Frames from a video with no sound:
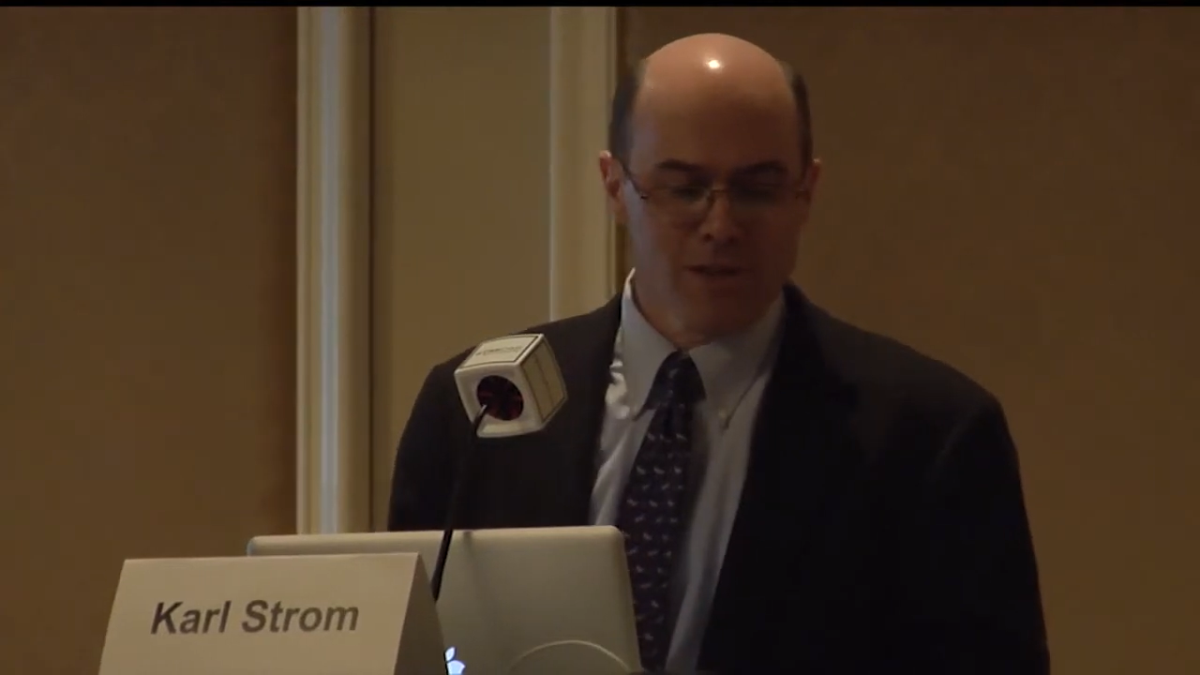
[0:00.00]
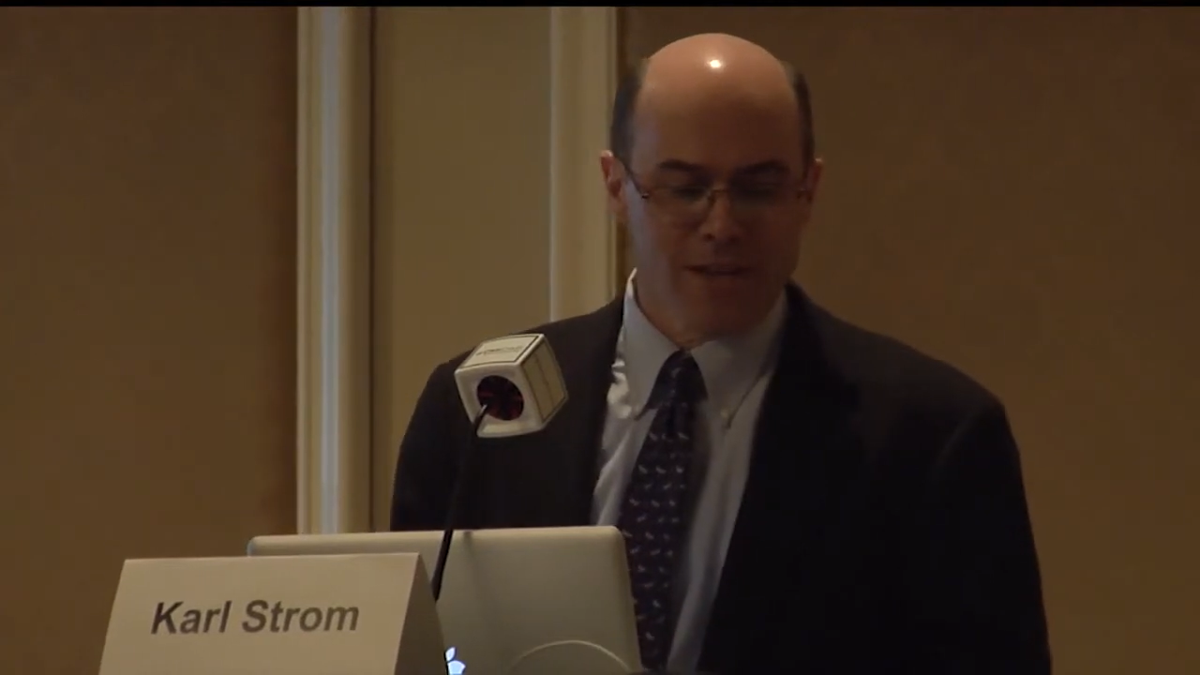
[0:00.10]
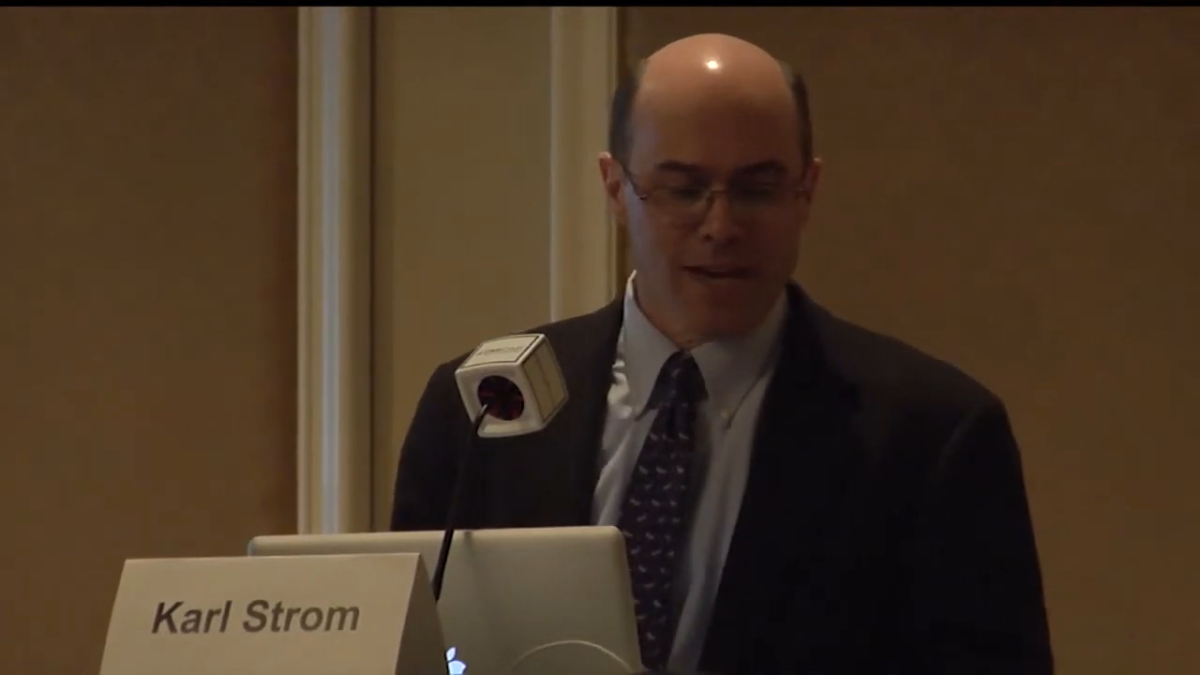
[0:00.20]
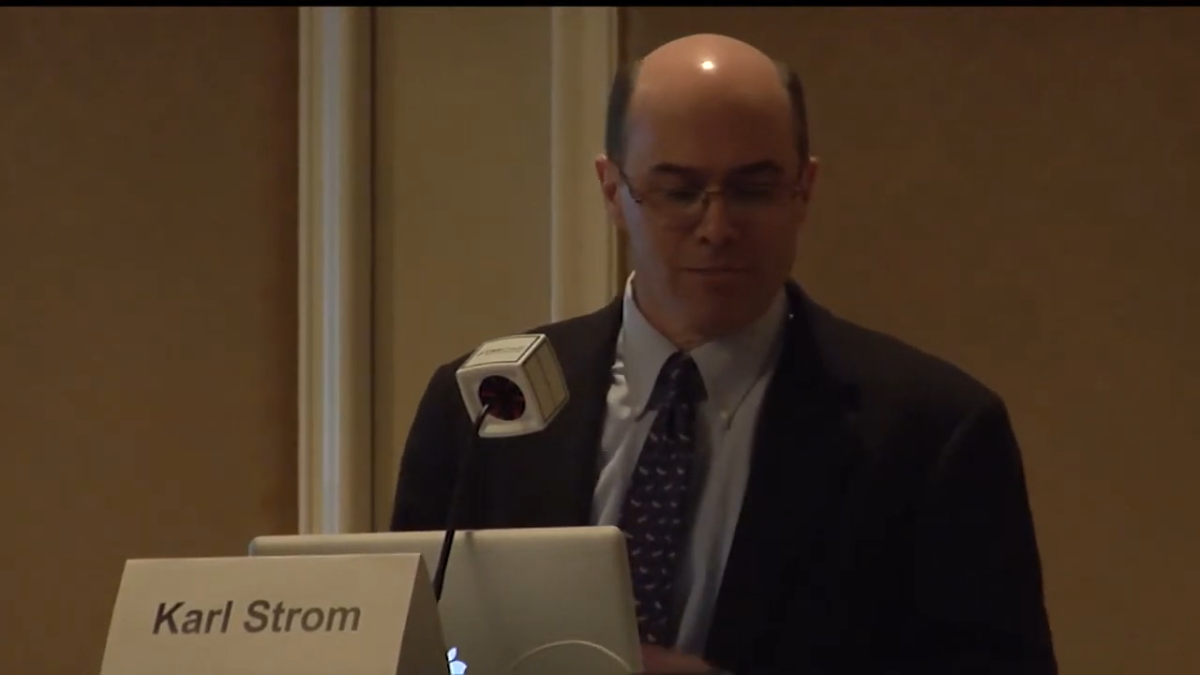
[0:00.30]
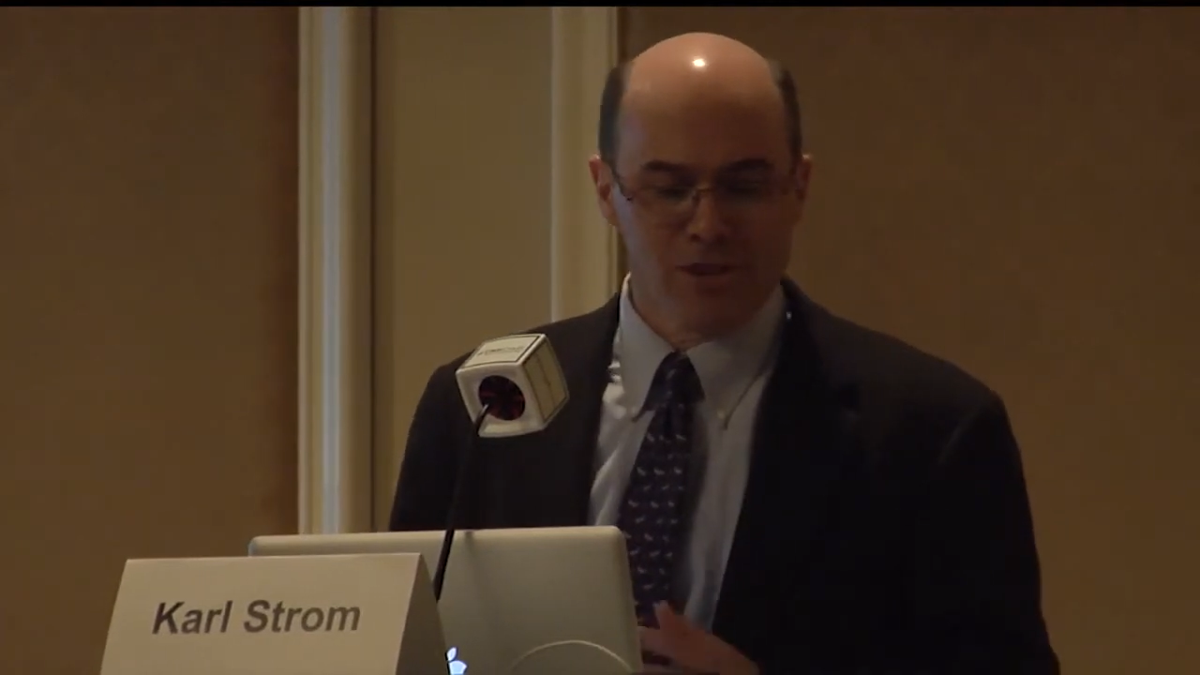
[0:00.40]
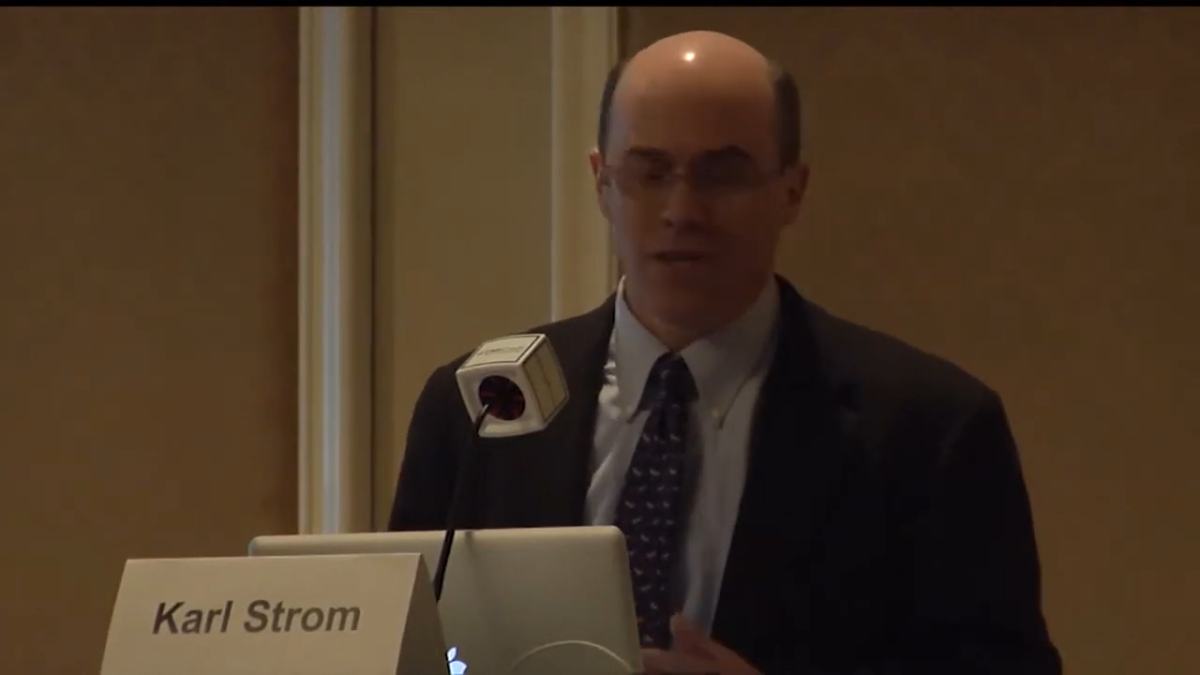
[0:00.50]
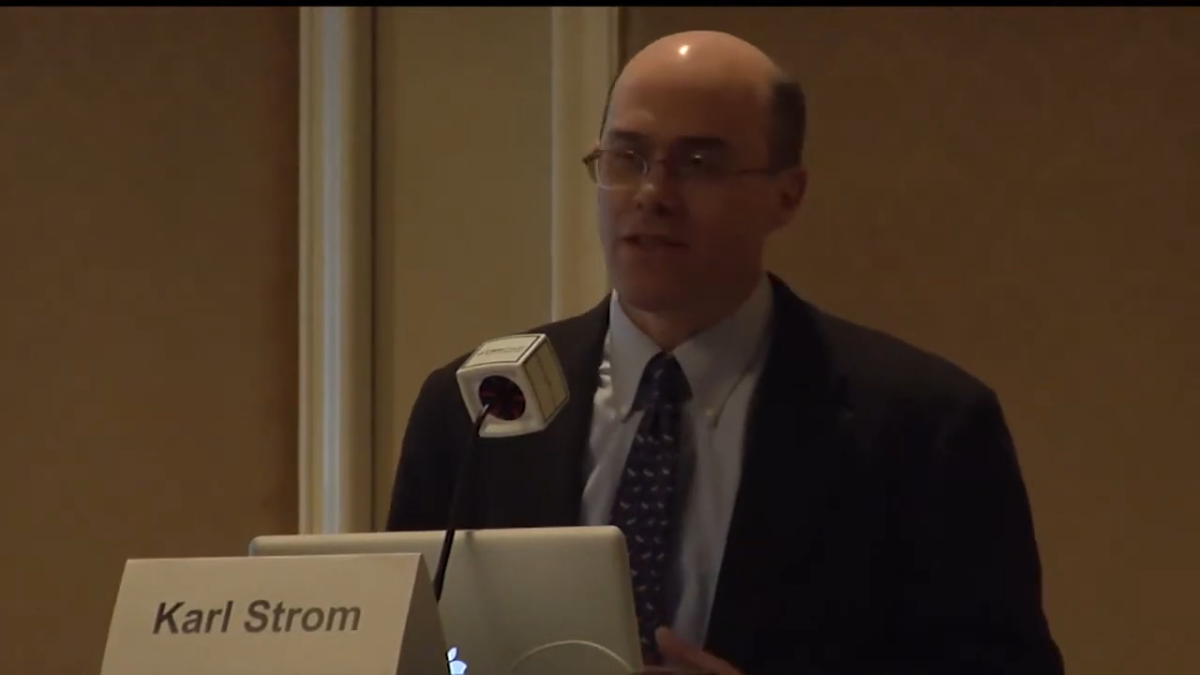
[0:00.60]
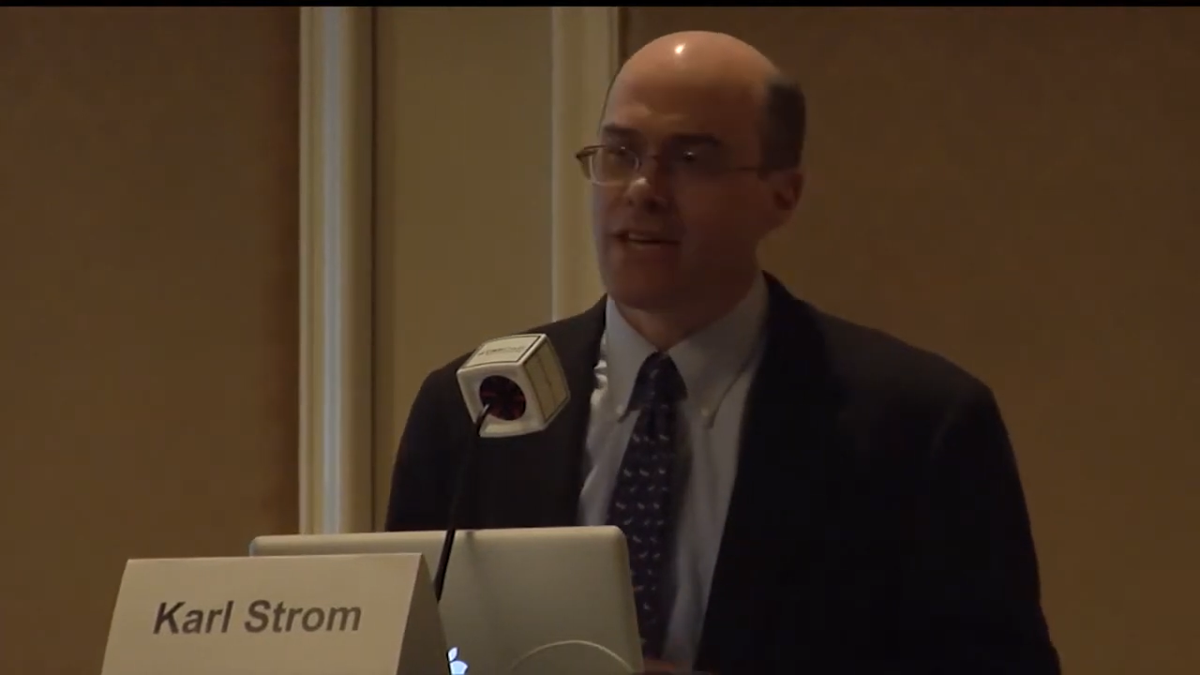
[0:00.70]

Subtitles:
and I'd particularly